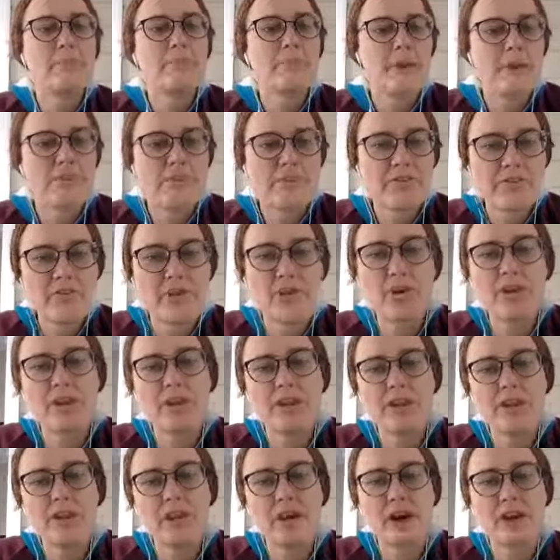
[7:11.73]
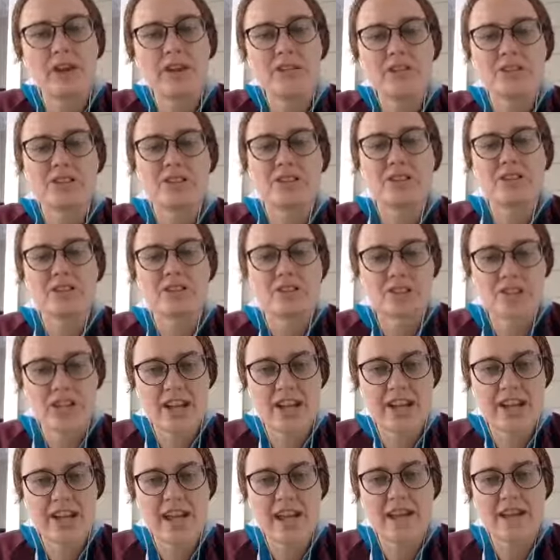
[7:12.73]
before you lodge,
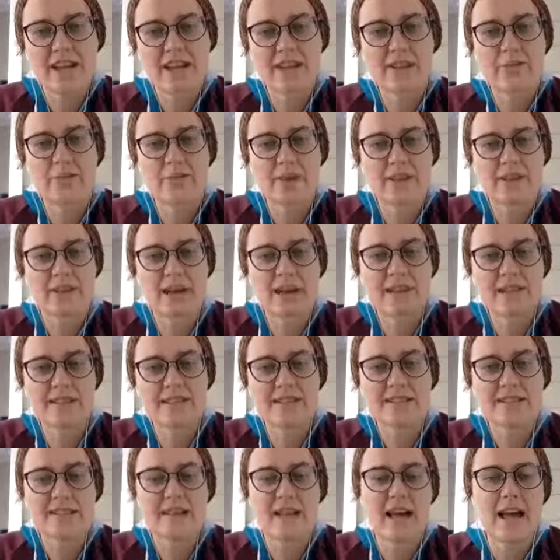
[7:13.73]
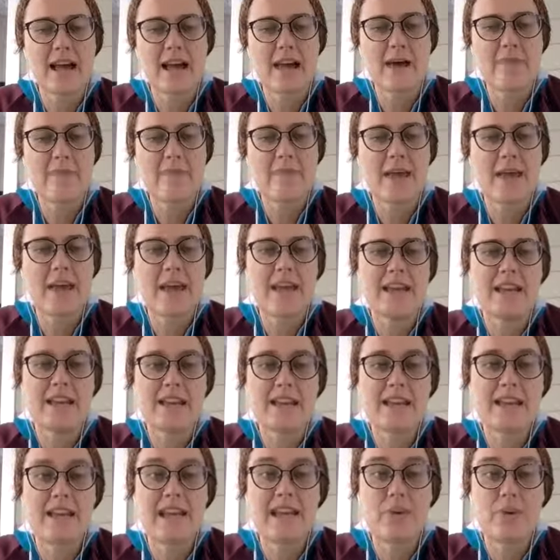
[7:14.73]
check out with us
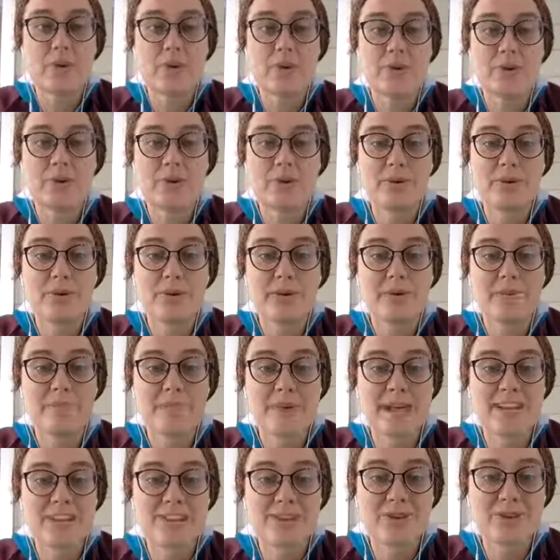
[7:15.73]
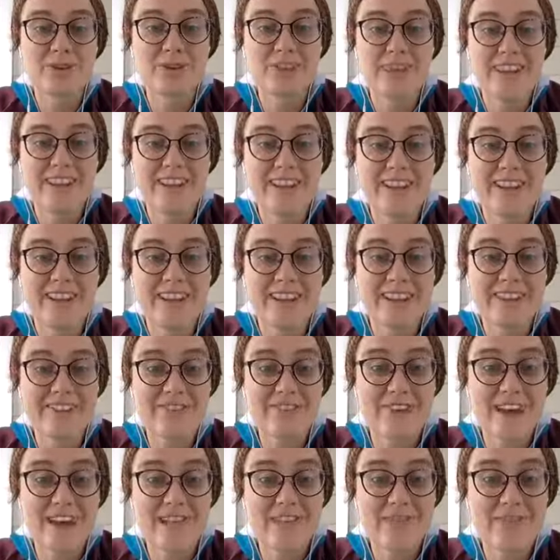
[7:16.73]
and we'll make sure that you get it
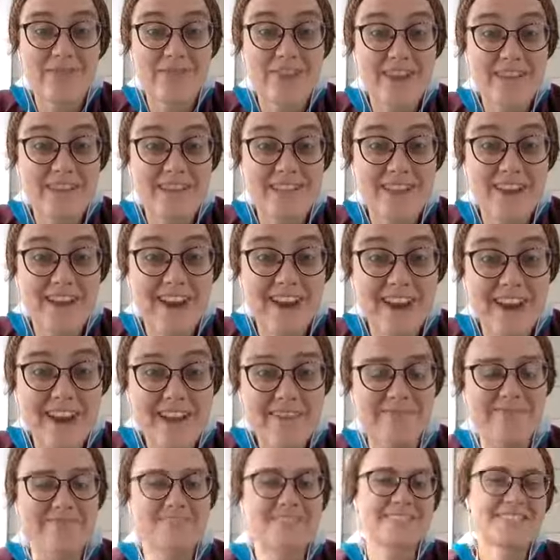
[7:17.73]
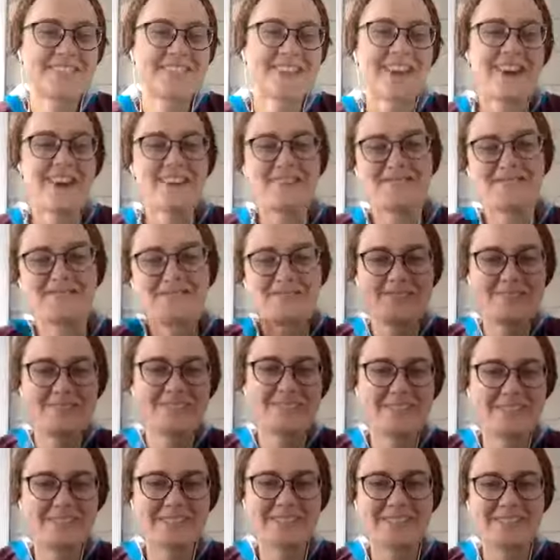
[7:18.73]
right the first time. So
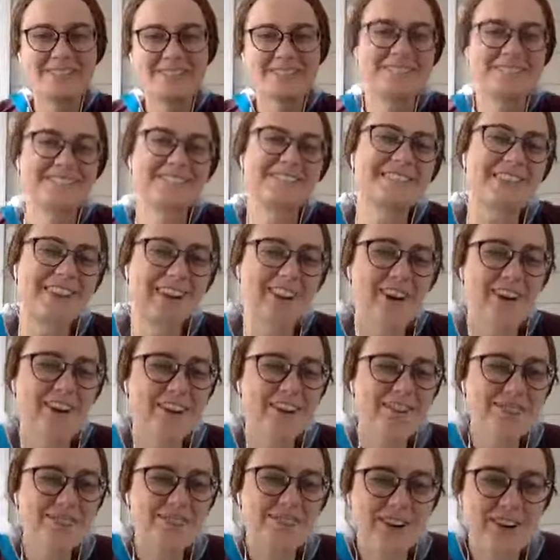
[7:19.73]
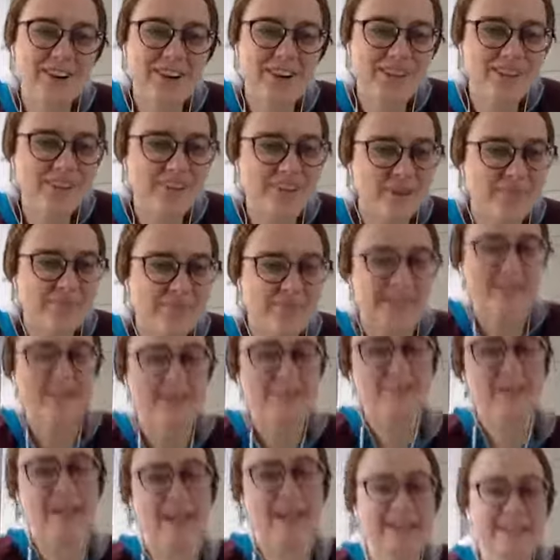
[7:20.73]
woohoo, go for
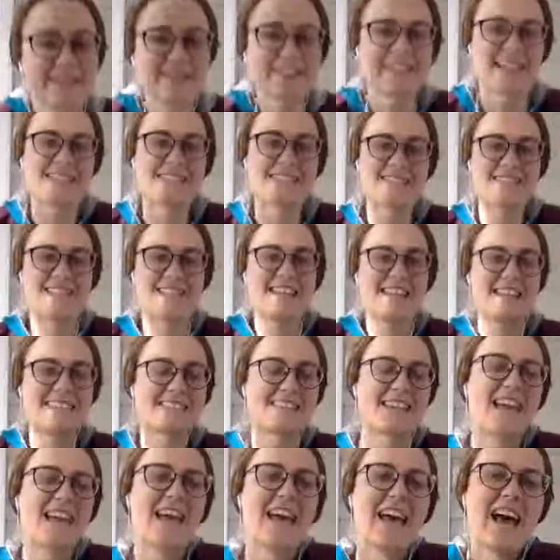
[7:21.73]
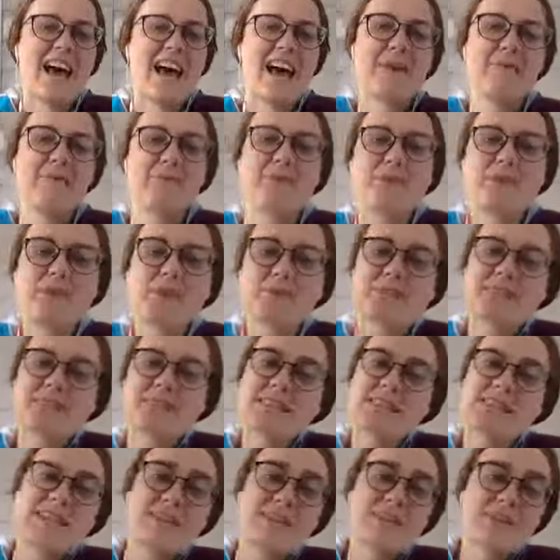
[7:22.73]
JobKeeper. That's it. We'll
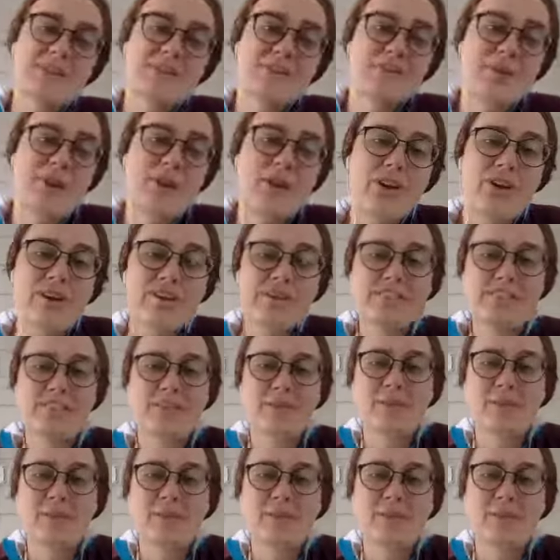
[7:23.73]
see you tomorrow.